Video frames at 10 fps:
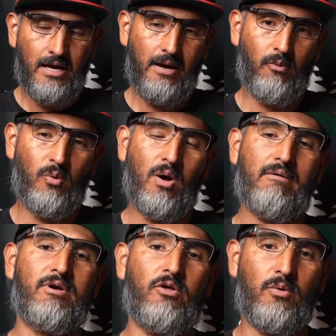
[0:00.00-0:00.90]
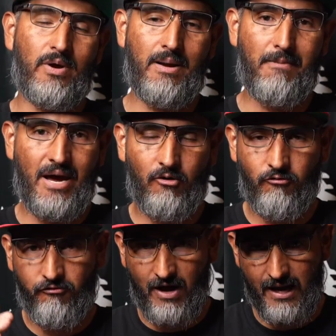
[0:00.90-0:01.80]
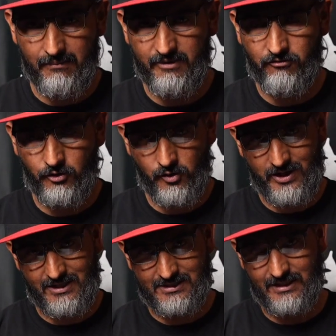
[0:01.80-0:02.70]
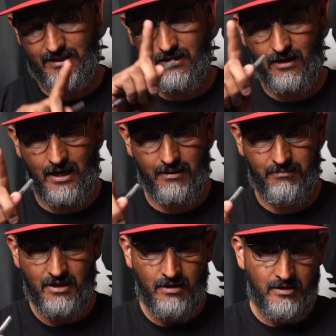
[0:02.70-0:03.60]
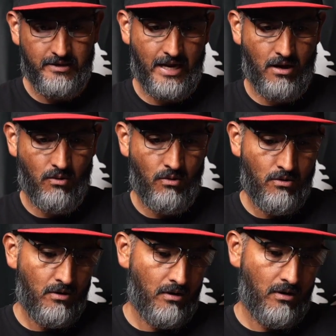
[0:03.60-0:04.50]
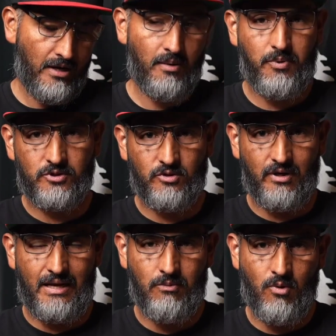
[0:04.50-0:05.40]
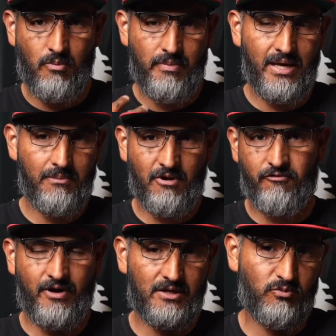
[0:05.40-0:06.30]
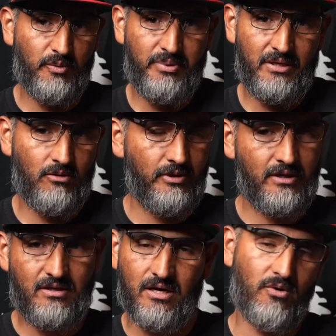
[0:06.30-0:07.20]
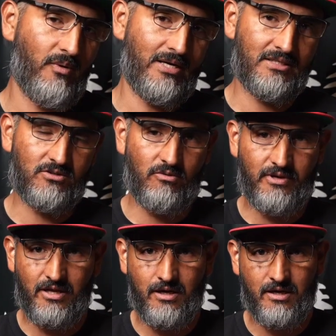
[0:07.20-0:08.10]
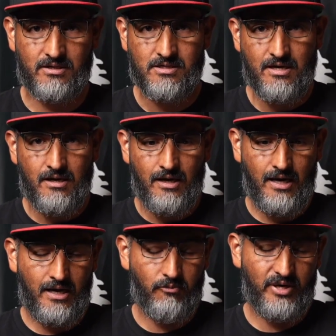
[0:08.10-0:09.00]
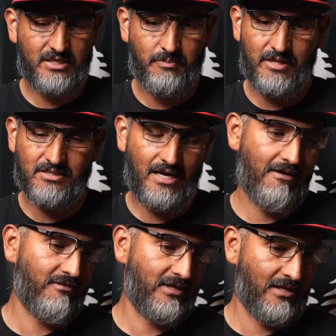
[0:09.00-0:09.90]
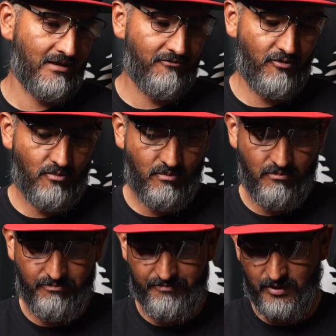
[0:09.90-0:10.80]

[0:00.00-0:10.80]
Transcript: and we will have another one at mile 5 before you hit the second climb. Now, on a personal level, me and my friends, we've been doing a ton of races over the years, and we experienced everything from,